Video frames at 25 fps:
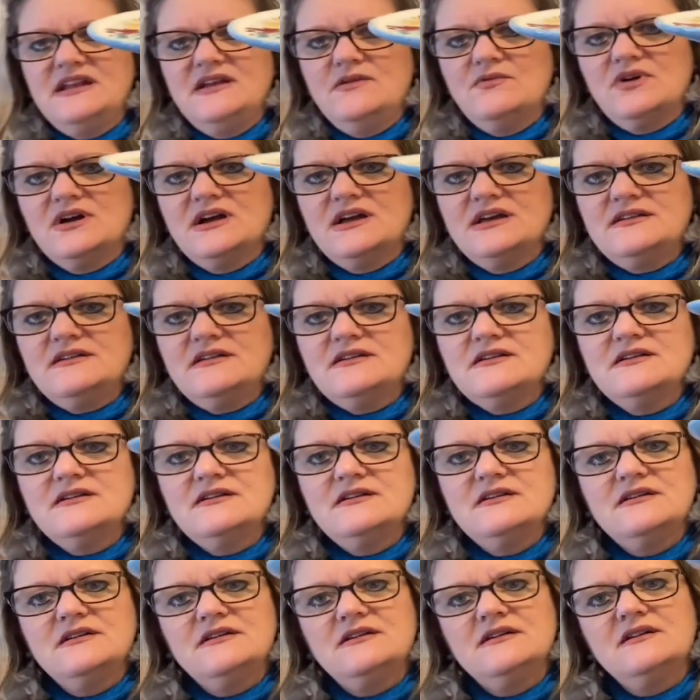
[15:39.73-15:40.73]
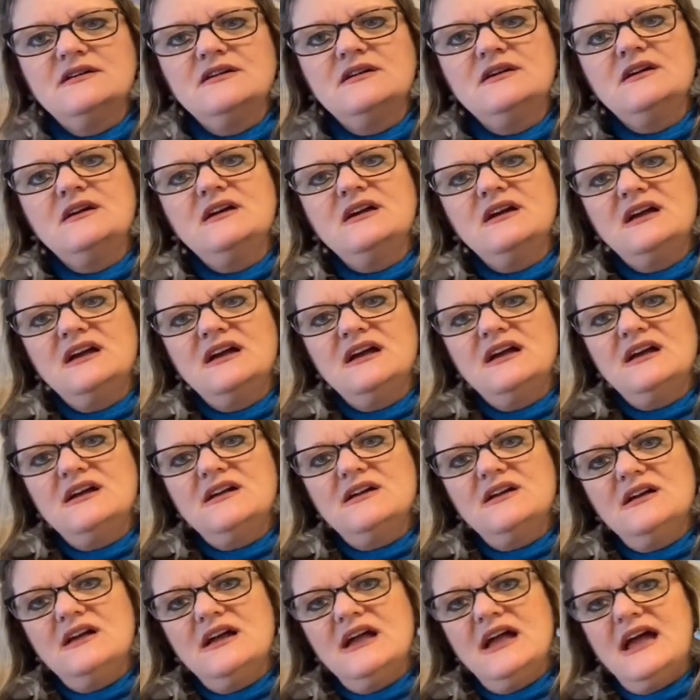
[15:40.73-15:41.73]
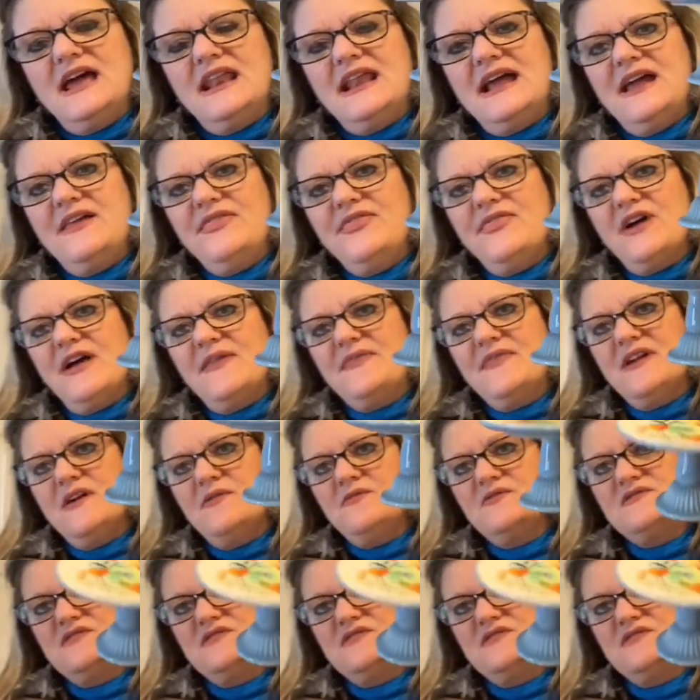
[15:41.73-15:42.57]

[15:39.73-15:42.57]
one. And I thought that was